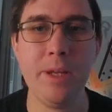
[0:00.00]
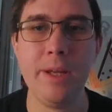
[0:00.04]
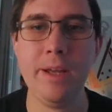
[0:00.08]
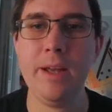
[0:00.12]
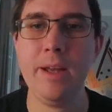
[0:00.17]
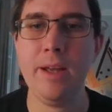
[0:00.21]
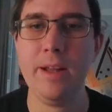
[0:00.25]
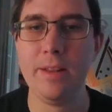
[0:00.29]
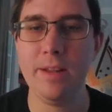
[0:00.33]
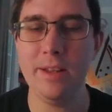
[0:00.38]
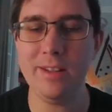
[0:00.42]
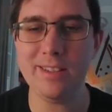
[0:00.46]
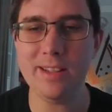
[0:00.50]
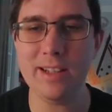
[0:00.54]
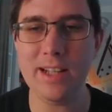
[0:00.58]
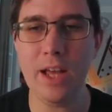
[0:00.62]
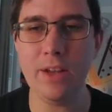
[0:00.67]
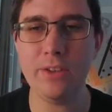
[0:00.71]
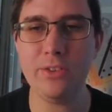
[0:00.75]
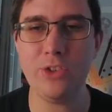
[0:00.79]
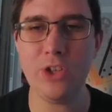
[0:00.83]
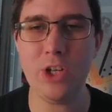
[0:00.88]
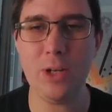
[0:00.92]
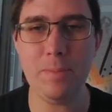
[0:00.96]
This allows
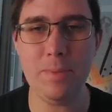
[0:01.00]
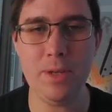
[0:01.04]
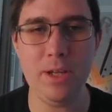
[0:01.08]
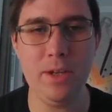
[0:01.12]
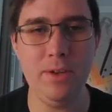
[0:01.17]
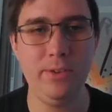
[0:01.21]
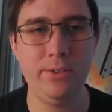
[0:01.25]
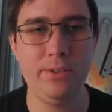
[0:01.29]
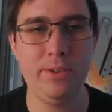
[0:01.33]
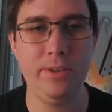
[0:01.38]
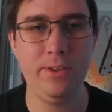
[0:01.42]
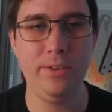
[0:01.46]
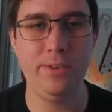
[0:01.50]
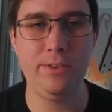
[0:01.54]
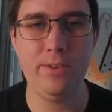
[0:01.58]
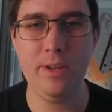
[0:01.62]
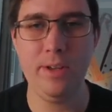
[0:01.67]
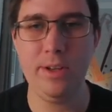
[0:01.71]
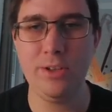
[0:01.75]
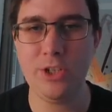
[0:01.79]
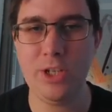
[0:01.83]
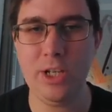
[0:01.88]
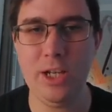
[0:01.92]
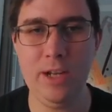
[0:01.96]
GPUs to
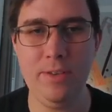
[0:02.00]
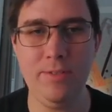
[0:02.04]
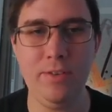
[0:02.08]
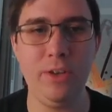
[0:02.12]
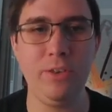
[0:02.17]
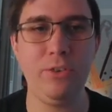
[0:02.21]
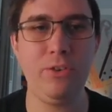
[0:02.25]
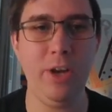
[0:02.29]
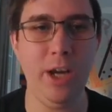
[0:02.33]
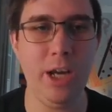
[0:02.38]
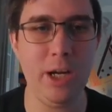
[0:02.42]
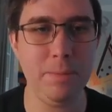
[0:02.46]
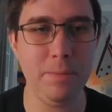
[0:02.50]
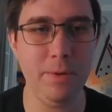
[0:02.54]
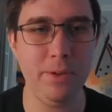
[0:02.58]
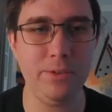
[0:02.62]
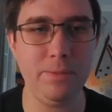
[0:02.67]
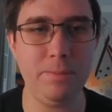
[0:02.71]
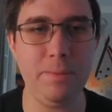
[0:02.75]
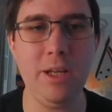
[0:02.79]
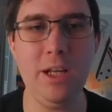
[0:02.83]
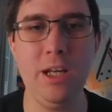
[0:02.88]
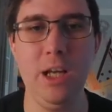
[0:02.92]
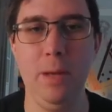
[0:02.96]
achieve incredible
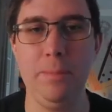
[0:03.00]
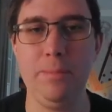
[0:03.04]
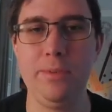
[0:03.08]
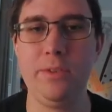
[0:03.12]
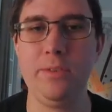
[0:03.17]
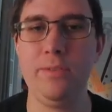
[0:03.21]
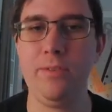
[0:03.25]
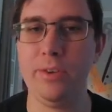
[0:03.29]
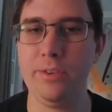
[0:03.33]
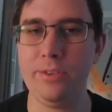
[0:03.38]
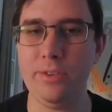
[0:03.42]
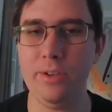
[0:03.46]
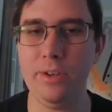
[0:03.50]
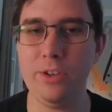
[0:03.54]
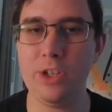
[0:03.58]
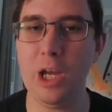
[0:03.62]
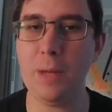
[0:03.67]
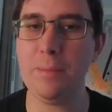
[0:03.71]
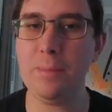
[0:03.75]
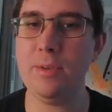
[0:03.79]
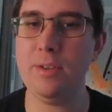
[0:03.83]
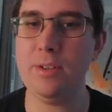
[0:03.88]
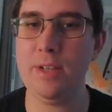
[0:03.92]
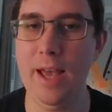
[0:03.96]
speedups for certain types
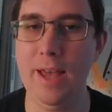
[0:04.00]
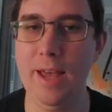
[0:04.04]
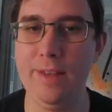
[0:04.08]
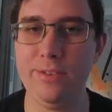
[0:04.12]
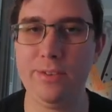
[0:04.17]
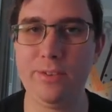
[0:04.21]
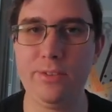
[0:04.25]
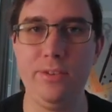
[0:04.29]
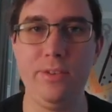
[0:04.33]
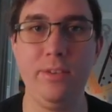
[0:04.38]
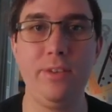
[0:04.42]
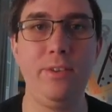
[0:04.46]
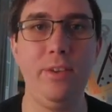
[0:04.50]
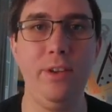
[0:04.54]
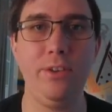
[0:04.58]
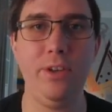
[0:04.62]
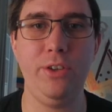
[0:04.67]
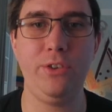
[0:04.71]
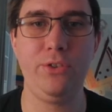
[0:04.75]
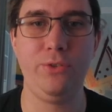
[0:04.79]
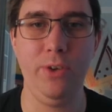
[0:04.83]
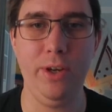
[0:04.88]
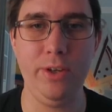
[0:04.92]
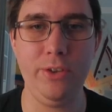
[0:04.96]
of tasks such as
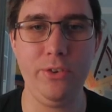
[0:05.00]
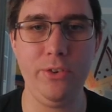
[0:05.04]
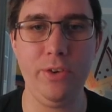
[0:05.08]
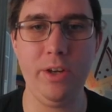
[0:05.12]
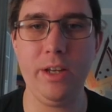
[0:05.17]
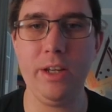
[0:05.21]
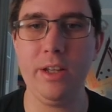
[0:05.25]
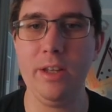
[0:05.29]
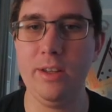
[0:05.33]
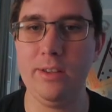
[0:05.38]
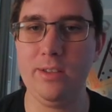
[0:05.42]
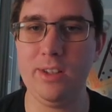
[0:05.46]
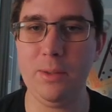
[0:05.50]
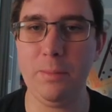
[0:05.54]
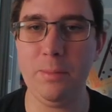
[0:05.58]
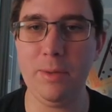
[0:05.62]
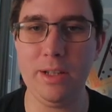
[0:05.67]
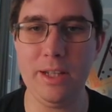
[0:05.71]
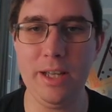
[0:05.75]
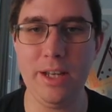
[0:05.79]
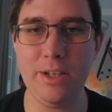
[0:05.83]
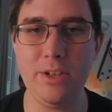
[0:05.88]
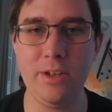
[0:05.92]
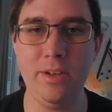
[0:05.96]
rendering,
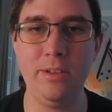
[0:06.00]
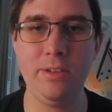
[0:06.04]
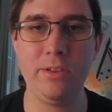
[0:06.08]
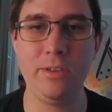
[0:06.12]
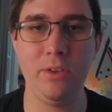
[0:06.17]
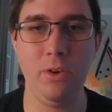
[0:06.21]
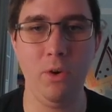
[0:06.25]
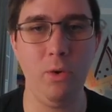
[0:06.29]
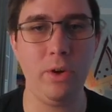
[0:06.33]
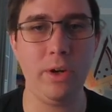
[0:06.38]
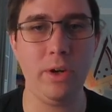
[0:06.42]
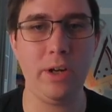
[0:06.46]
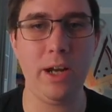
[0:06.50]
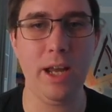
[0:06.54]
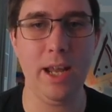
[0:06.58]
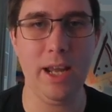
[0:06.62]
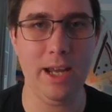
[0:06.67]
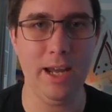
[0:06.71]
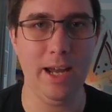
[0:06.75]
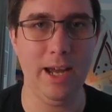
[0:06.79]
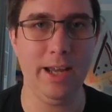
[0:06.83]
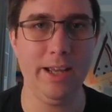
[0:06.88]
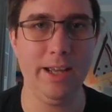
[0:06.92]
simulations, or AI.